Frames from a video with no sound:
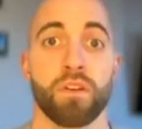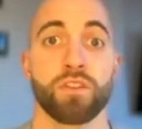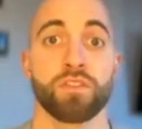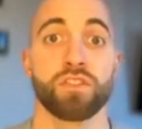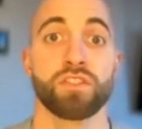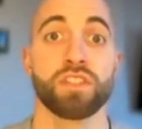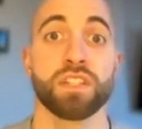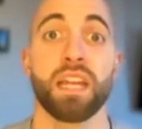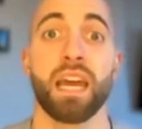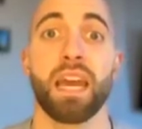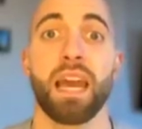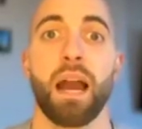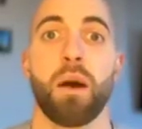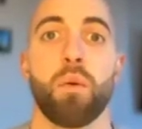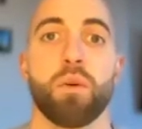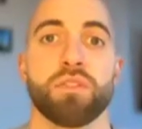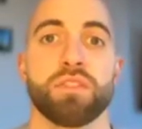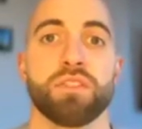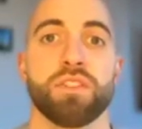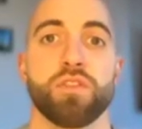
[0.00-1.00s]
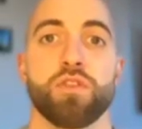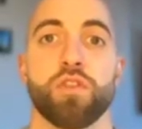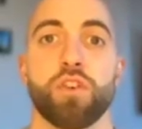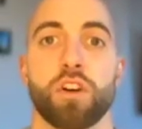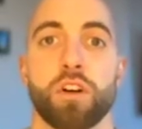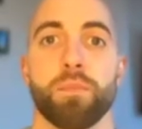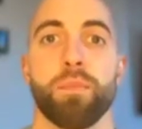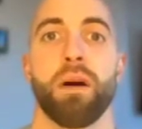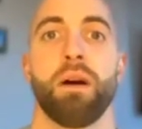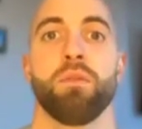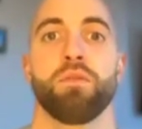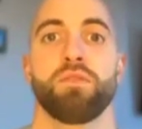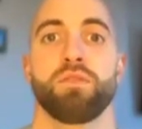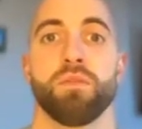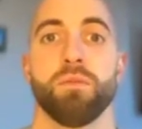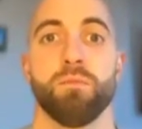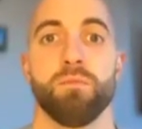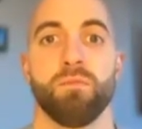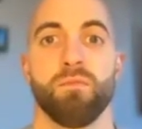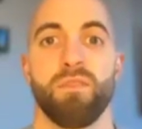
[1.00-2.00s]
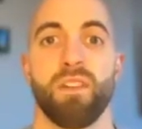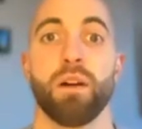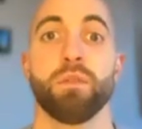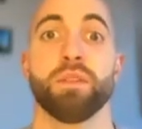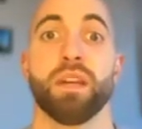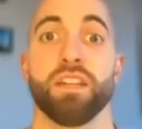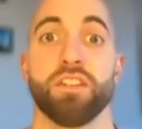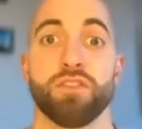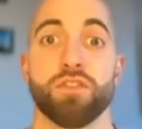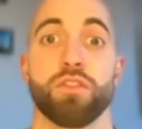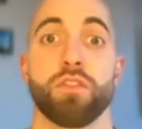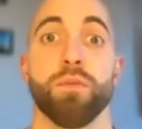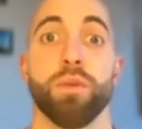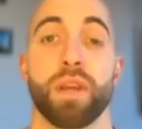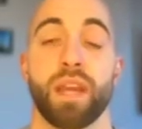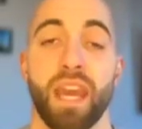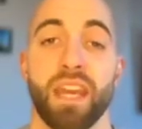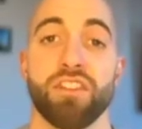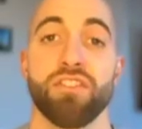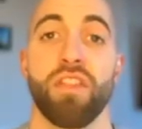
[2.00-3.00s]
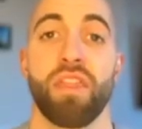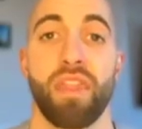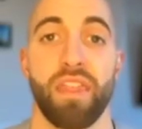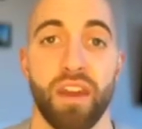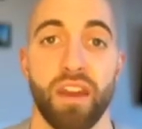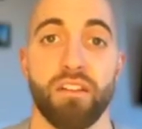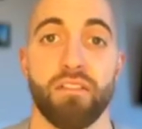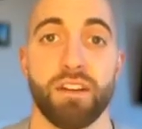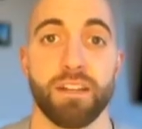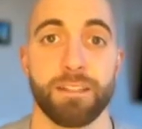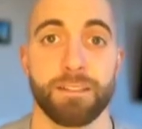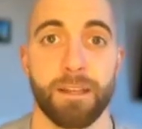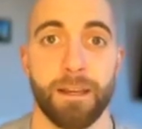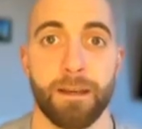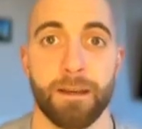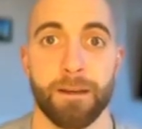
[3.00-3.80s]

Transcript: So today I wanted to talk about some foundational communication theories.